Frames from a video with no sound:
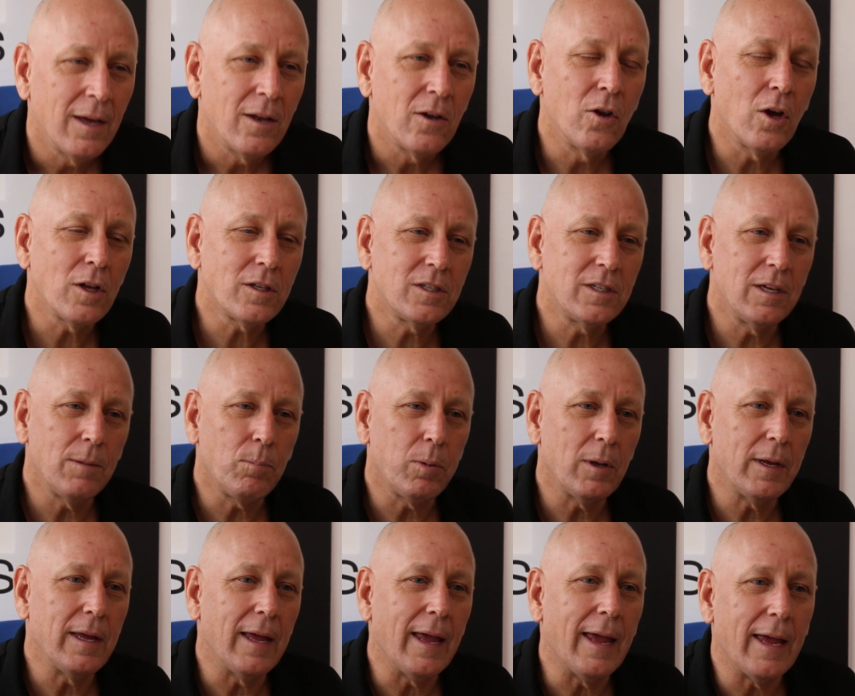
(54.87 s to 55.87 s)
not
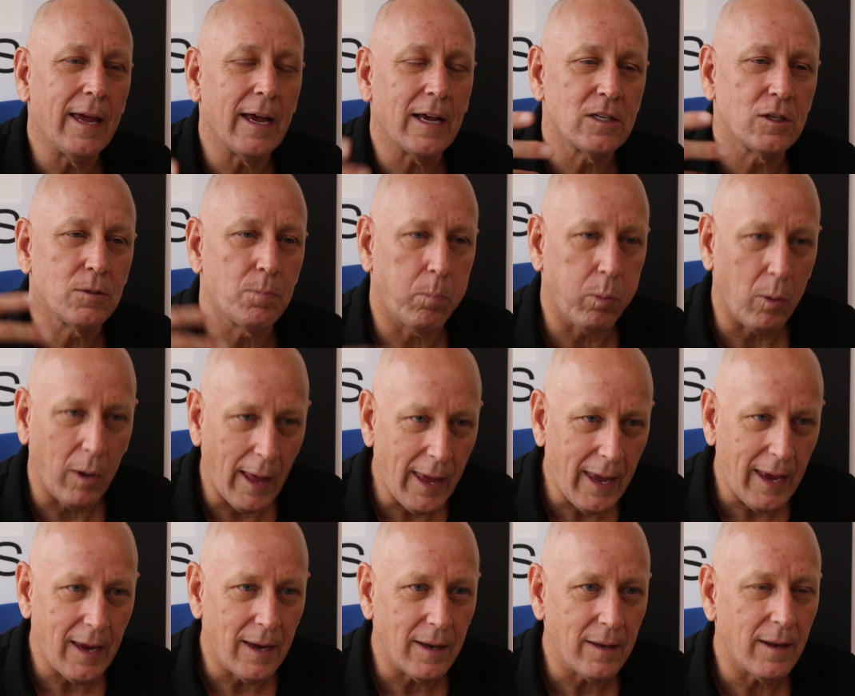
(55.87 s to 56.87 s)
simply
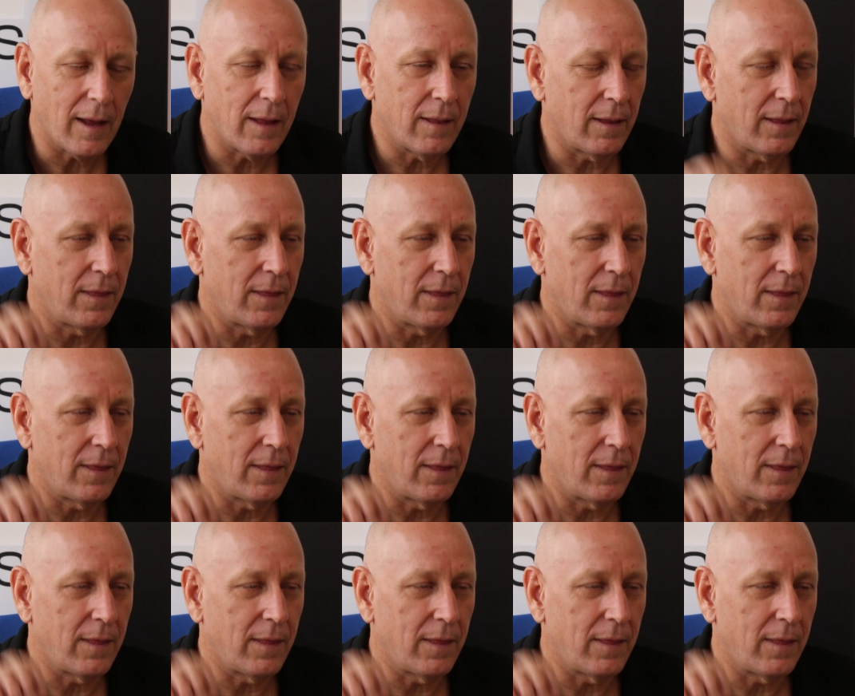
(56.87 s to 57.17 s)
explain